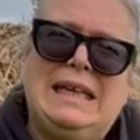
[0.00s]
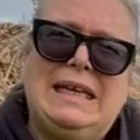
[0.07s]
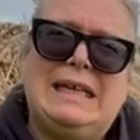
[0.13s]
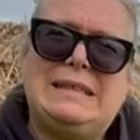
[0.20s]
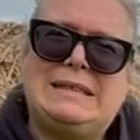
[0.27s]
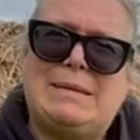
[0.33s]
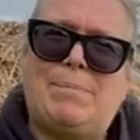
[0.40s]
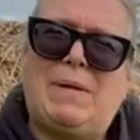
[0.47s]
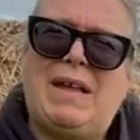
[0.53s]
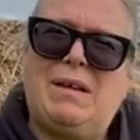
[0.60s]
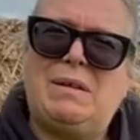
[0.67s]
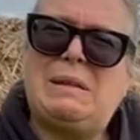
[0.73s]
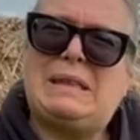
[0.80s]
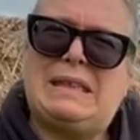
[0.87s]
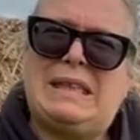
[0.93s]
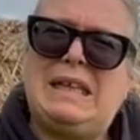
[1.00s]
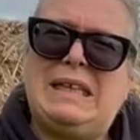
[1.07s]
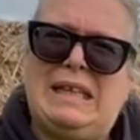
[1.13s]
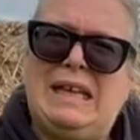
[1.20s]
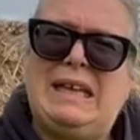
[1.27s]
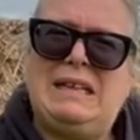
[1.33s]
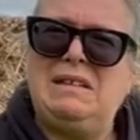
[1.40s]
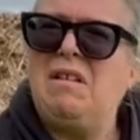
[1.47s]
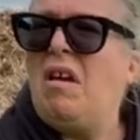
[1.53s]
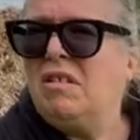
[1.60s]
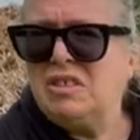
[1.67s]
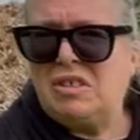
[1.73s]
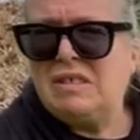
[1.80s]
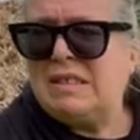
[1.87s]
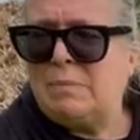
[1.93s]
is about thinking not
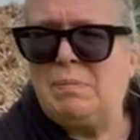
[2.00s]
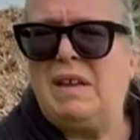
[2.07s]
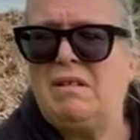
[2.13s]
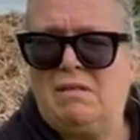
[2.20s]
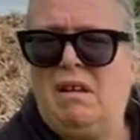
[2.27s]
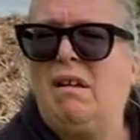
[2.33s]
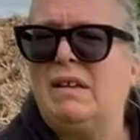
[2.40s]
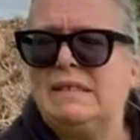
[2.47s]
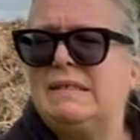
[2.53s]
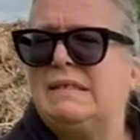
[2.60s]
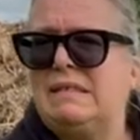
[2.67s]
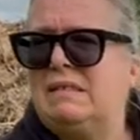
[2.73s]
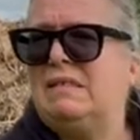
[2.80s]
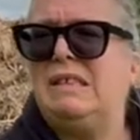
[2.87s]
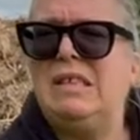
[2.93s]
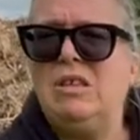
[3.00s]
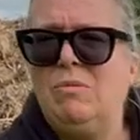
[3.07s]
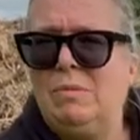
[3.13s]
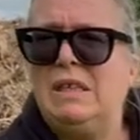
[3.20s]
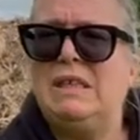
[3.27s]
just about us human